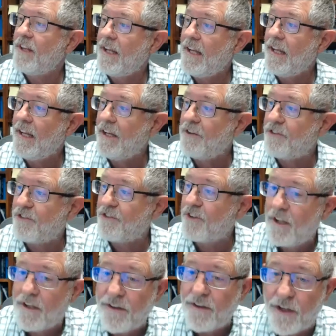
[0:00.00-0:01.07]
the east
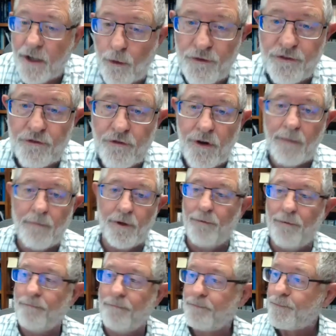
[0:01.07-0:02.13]
there was
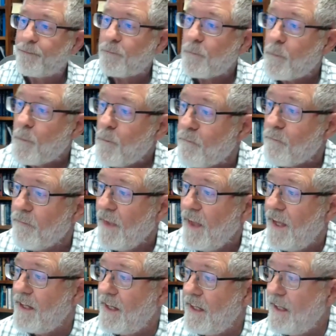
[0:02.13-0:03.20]
trouble.
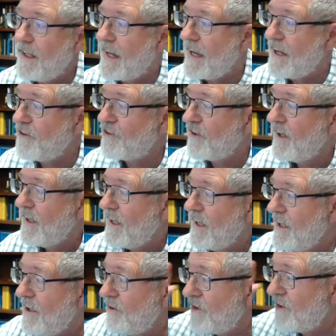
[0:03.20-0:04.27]
In any case,
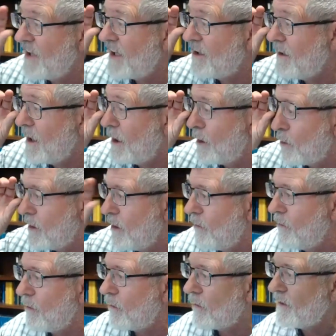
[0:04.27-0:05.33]
he said, you know,
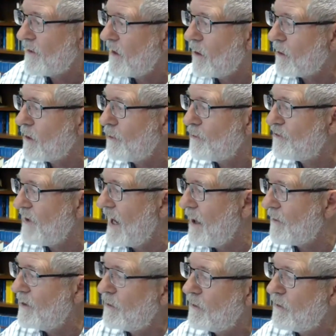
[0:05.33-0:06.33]
go north, I'll go south,